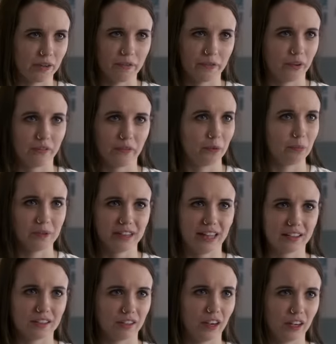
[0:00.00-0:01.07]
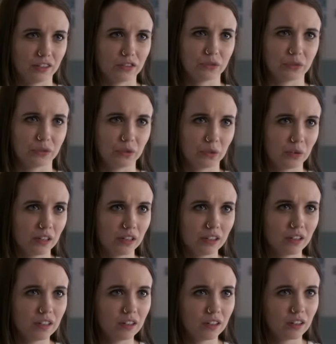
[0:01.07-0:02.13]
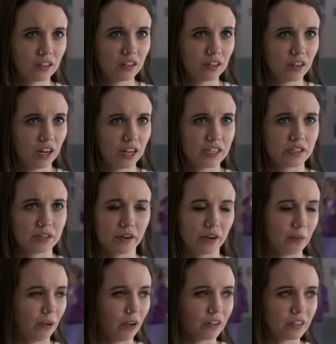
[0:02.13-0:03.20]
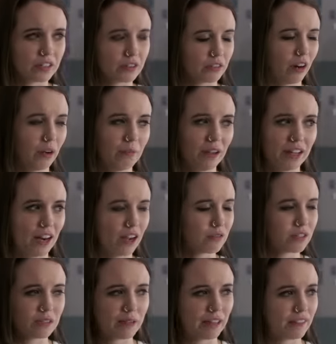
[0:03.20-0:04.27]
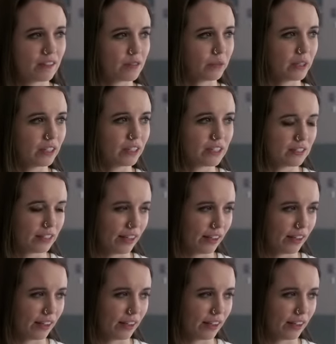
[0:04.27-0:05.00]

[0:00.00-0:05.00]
together forever, but that's not true. I stirred up all this drama, and now Samantha's really